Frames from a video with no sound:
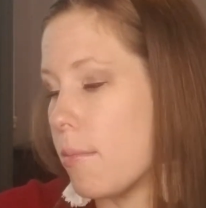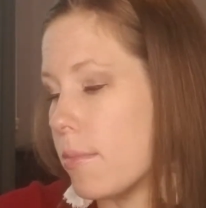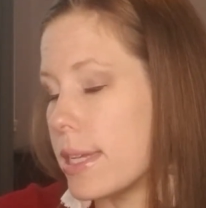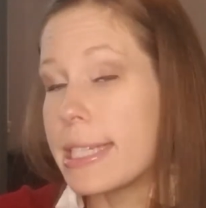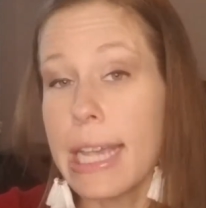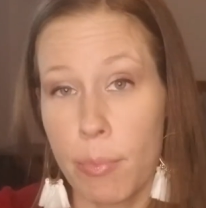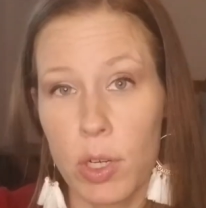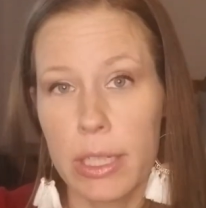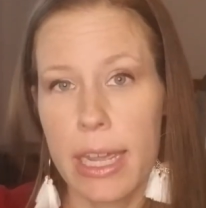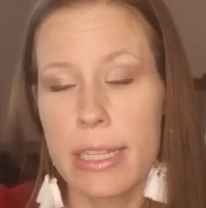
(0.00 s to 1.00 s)

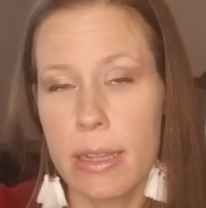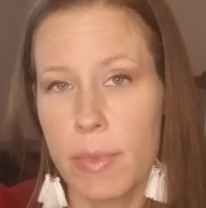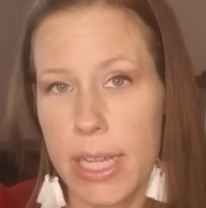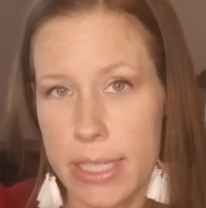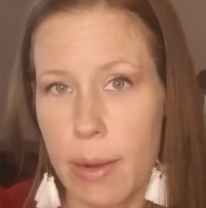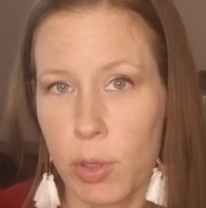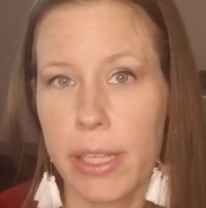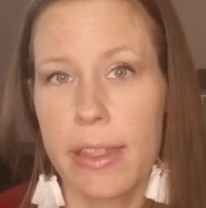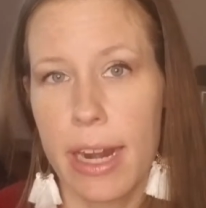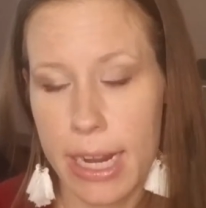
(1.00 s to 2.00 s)
separately, and some things
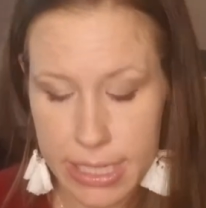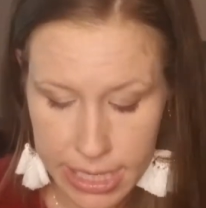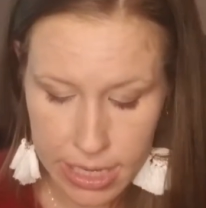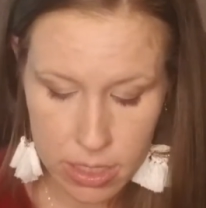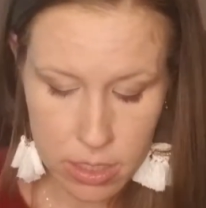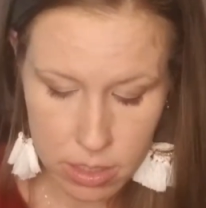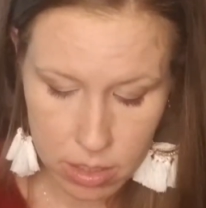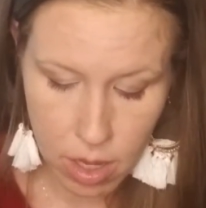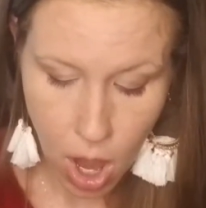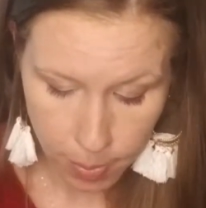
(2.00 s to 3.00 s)
separately that I did
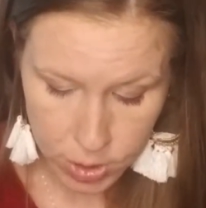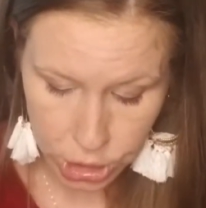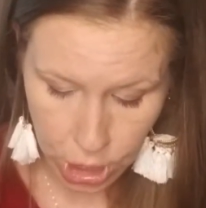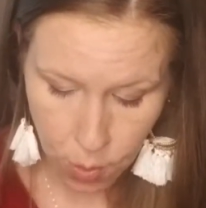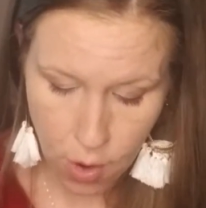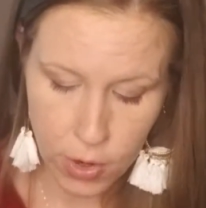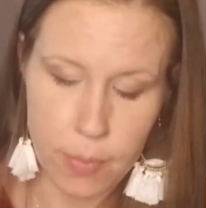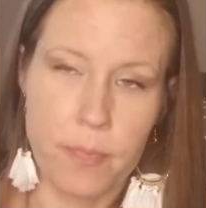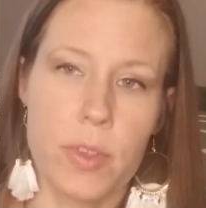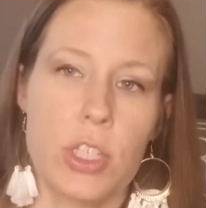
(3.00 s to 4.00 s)
opt to go over.
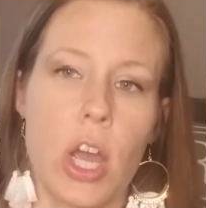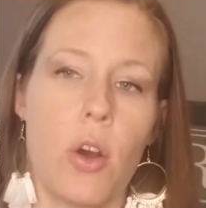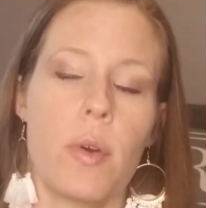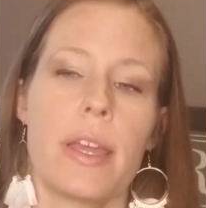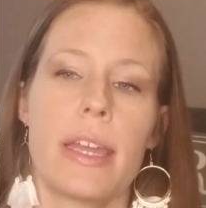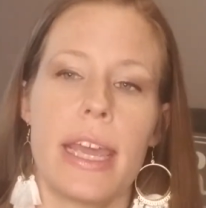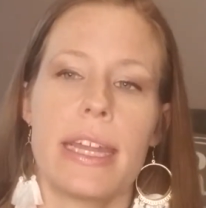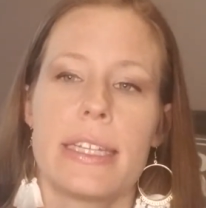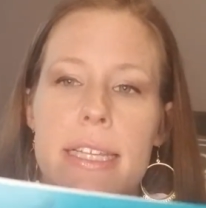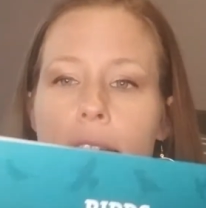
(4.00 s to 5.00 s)
So
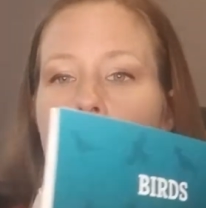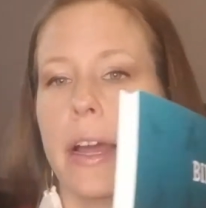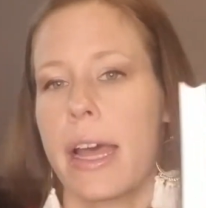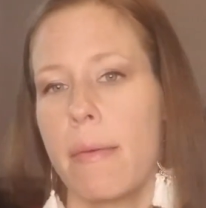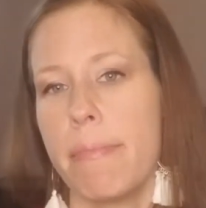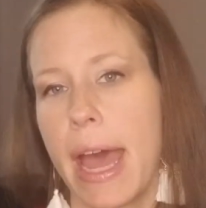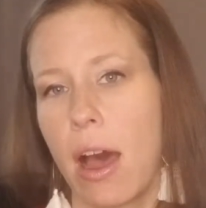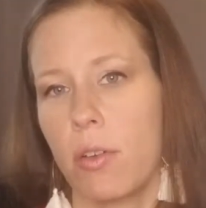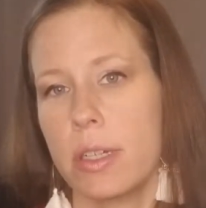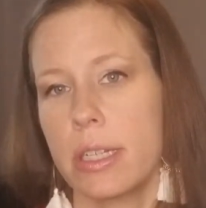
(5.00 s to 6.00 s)
it does not come
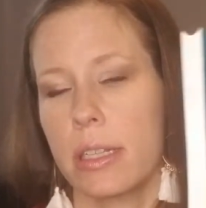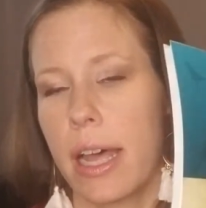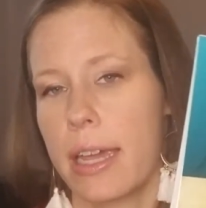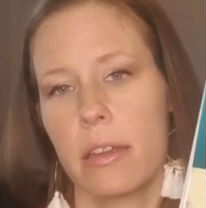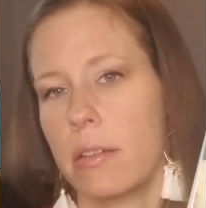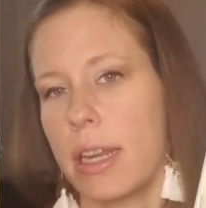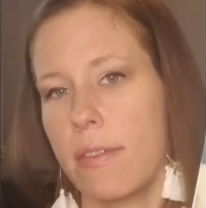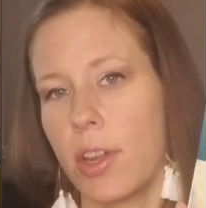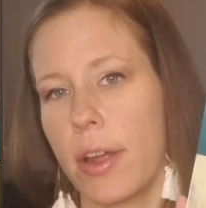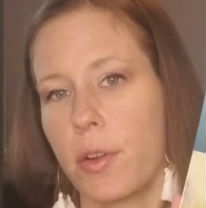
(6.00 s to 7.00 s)
bound like any of
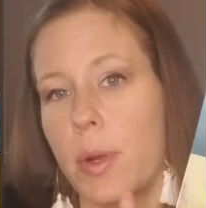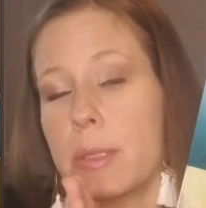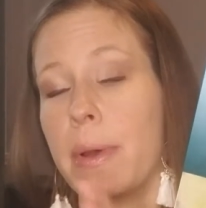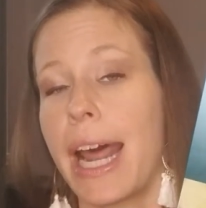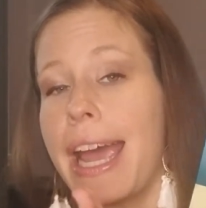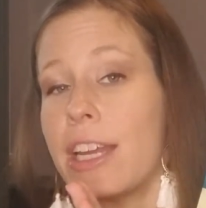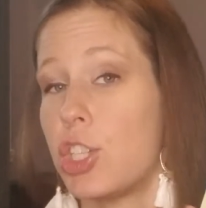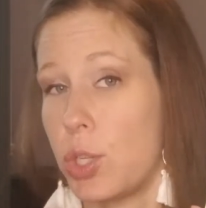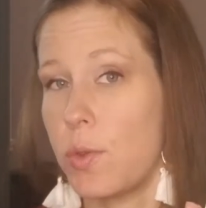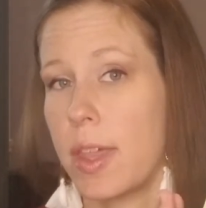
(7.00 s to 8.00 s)
their other ones, but I
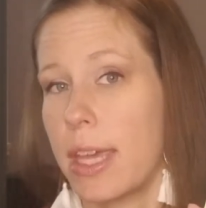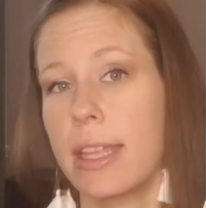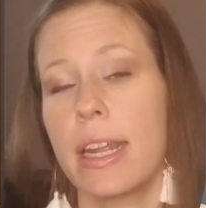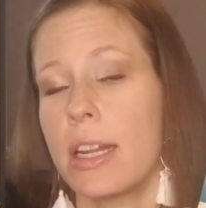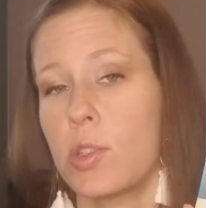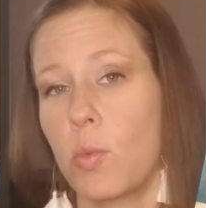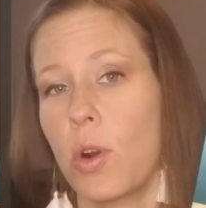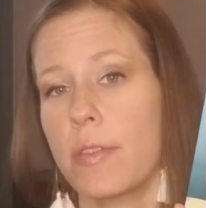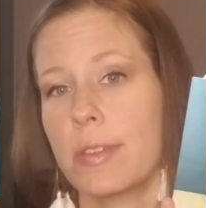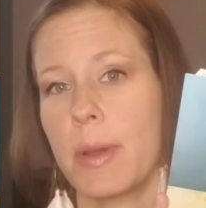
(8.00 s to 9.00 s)
do think that it is
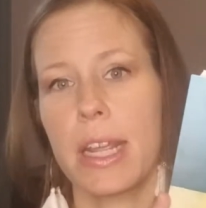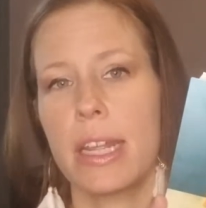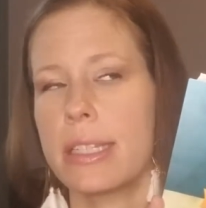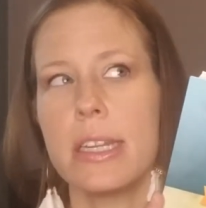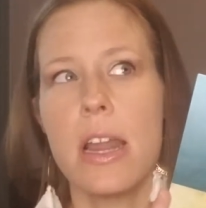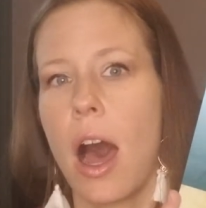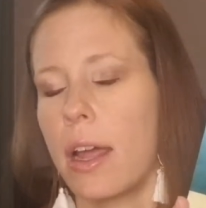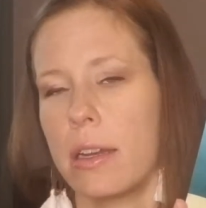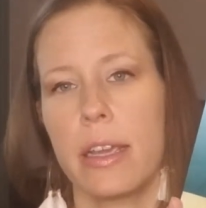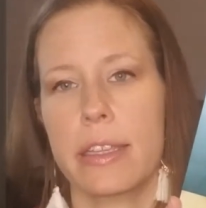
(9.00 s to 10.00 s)
worth spending. It's
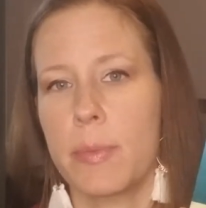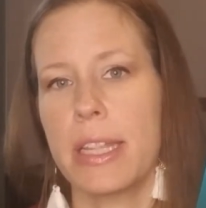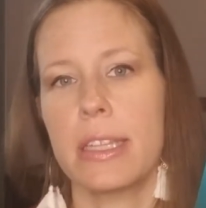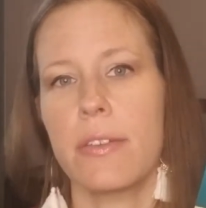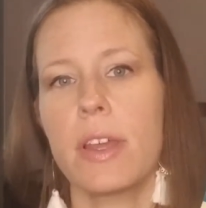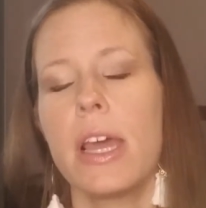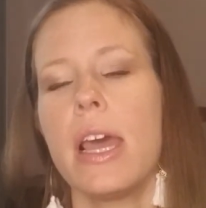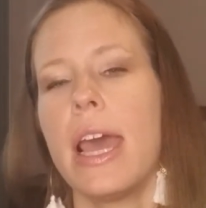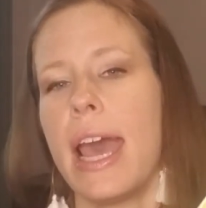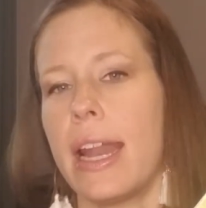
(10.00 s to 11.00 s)
not expensive,
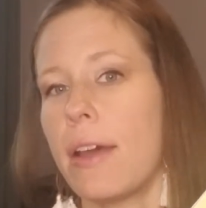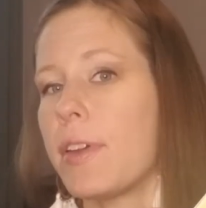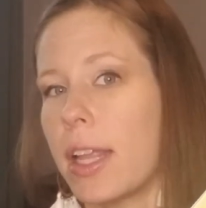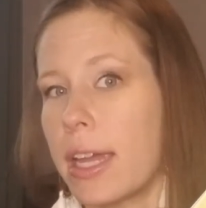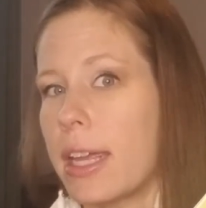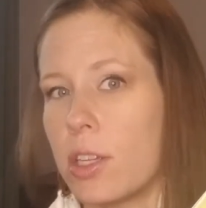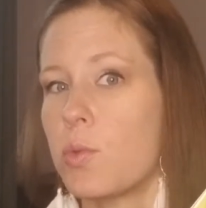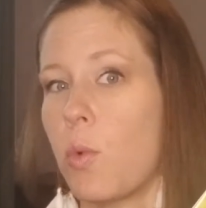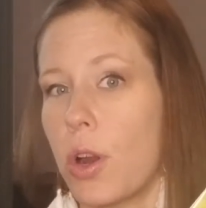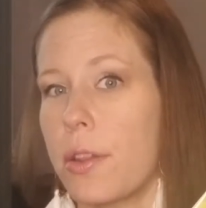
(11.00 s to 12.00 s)
and I feel like it is
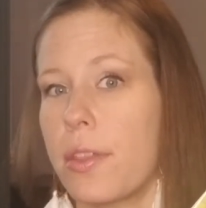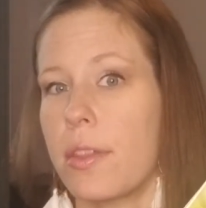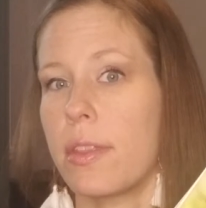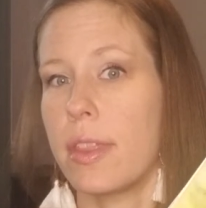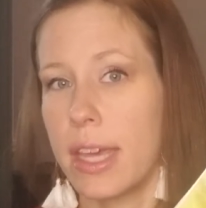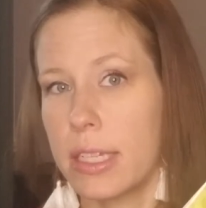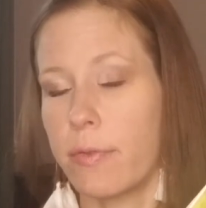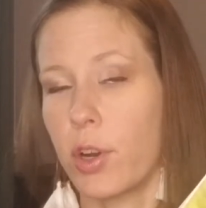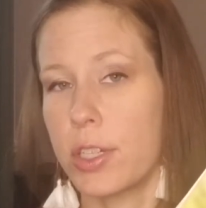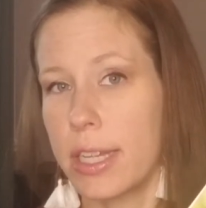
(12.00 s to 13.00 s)
worth this
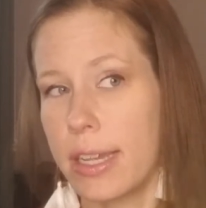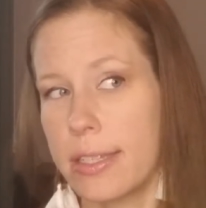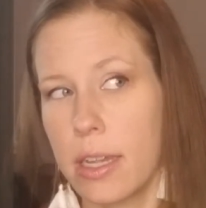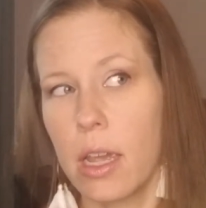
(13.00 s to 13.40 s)
versus